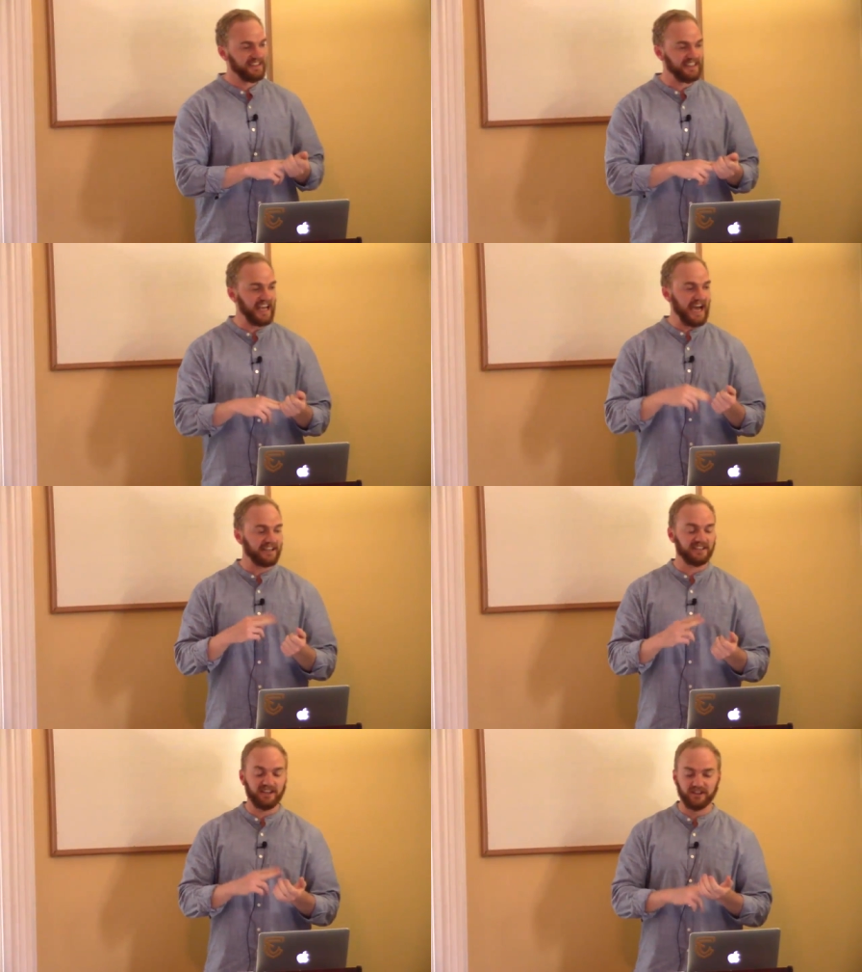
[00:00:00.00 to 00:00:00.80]
He
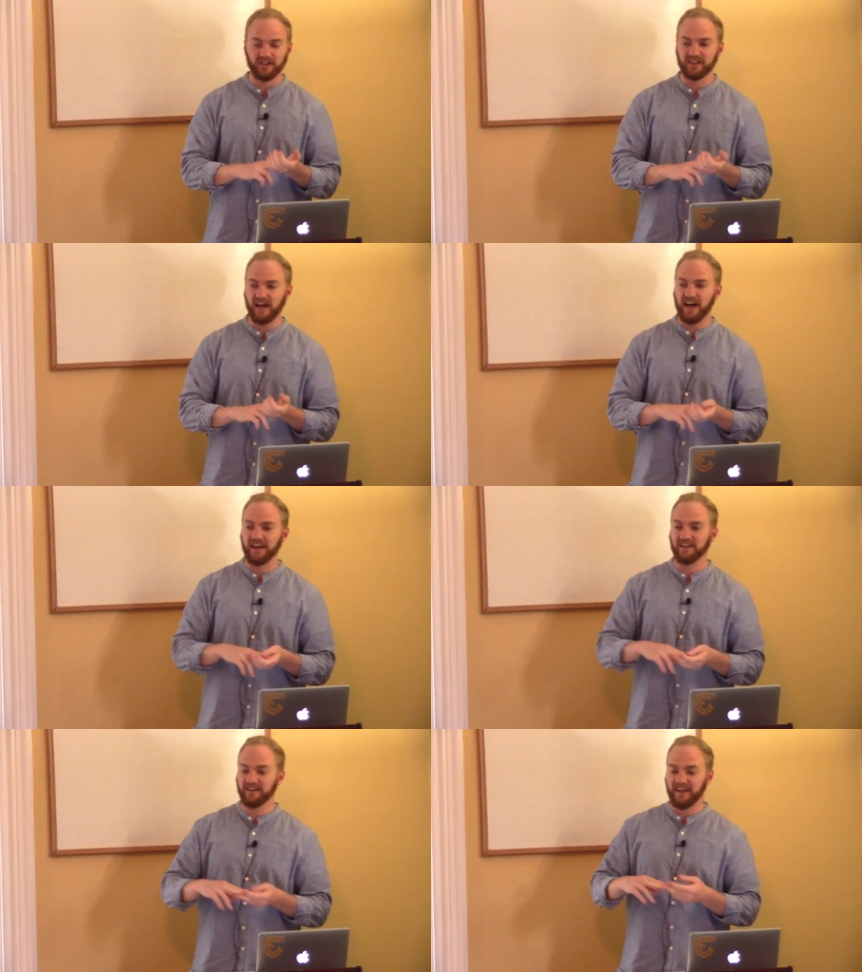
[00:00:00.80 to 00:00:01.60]
acted under a
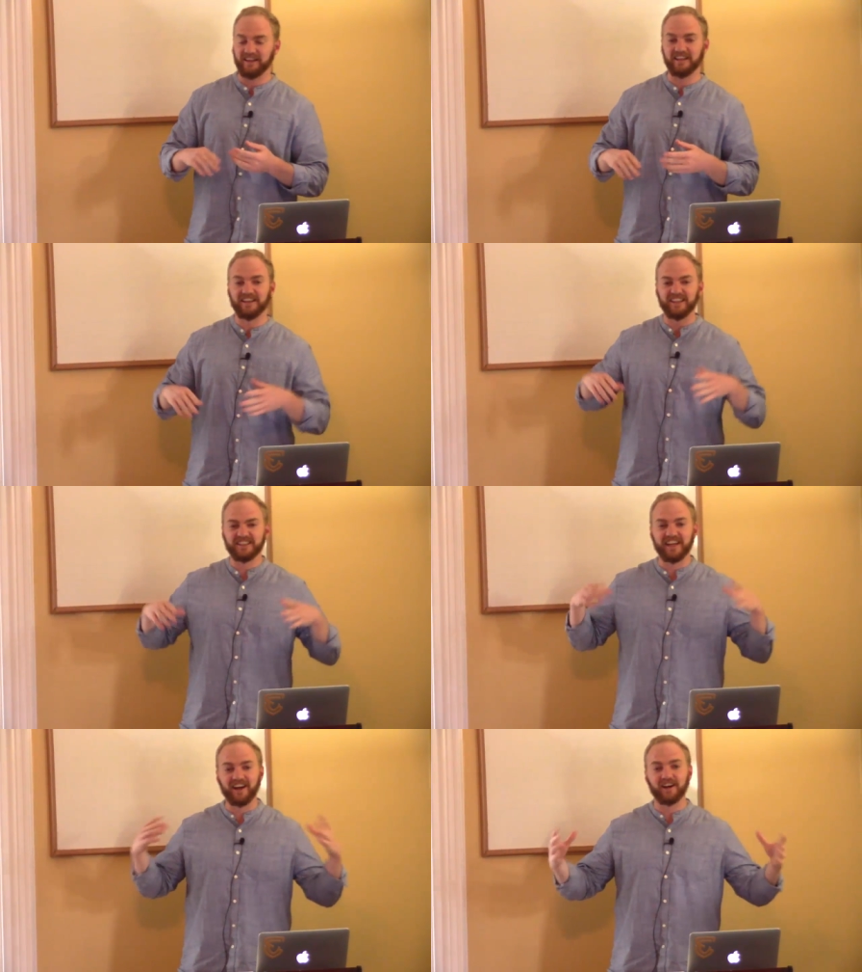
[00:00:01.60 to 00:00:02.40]
guide and he, he
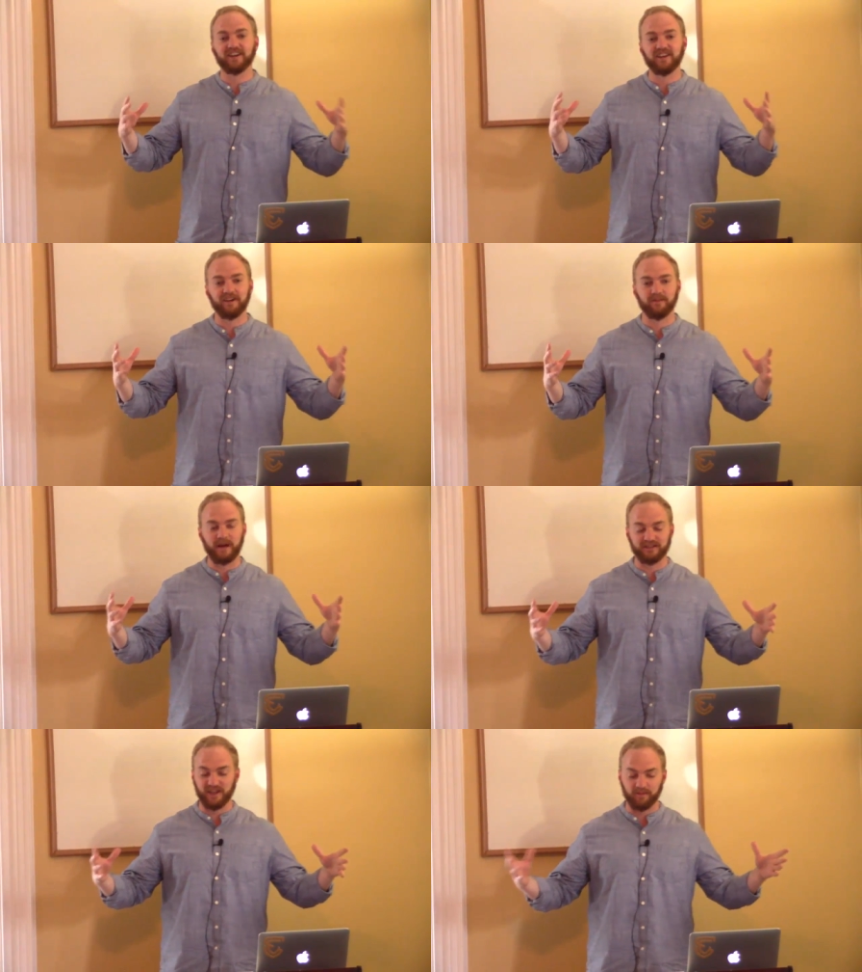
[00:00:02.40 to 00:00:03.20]
cared enough
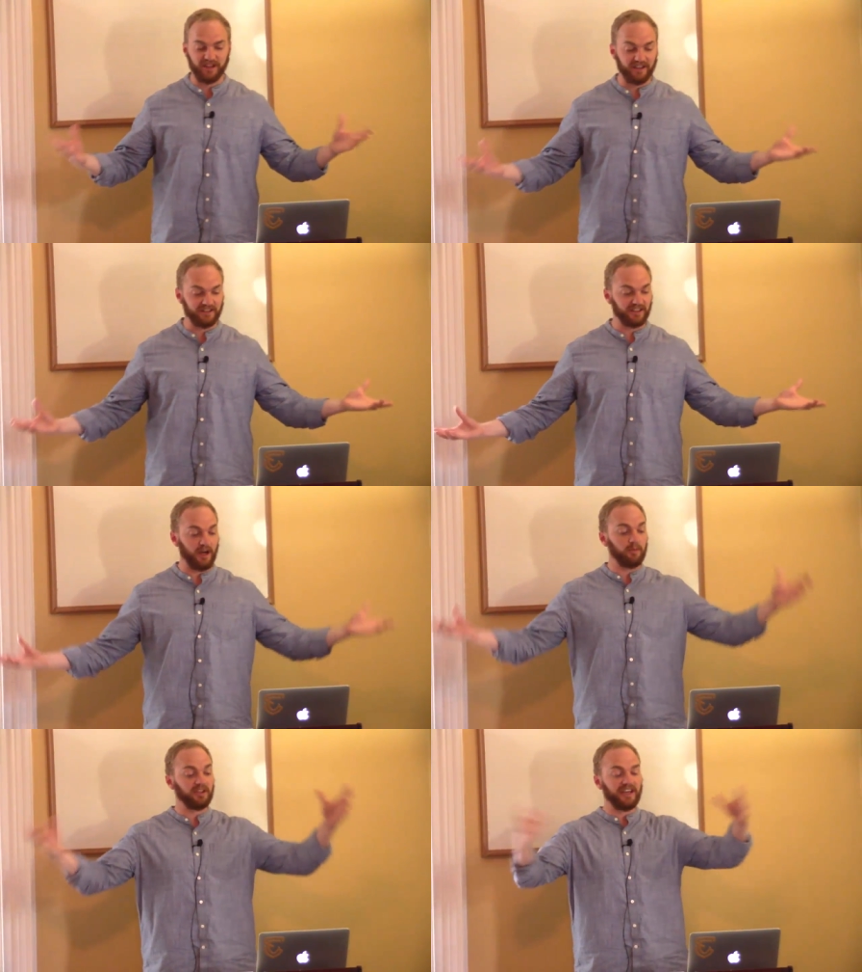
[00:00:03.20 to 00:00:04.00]
about something to
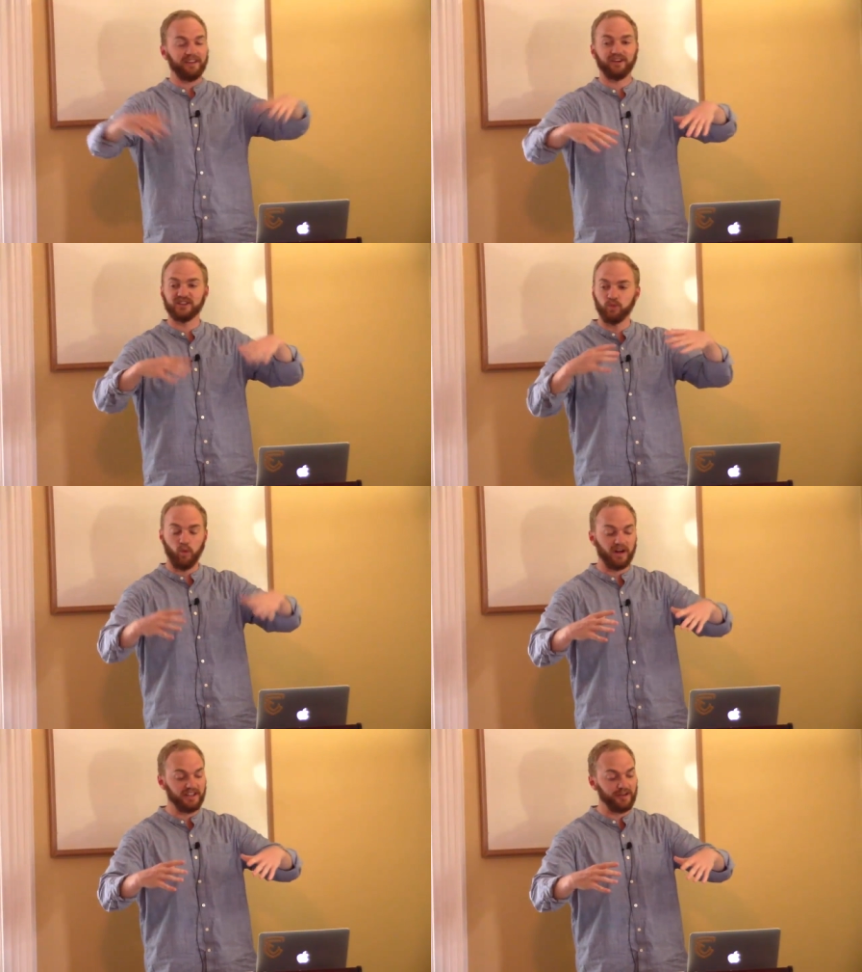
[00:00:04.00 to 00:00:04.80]
come together as
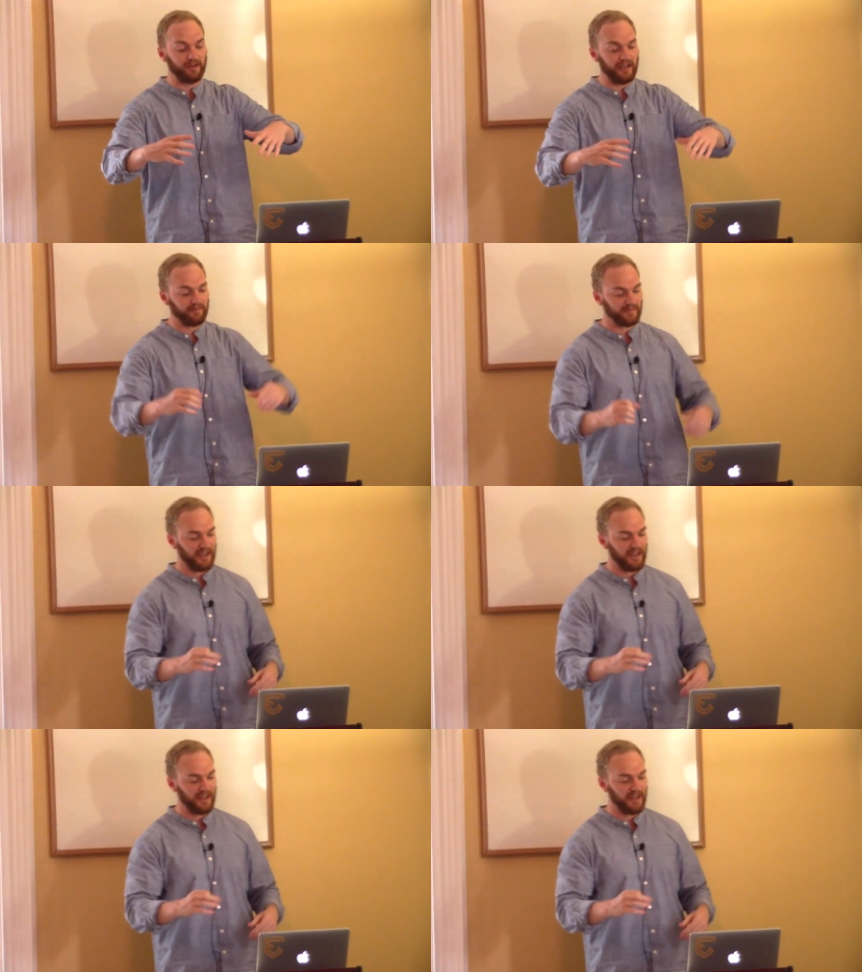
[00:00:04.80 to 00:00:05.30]
one unit.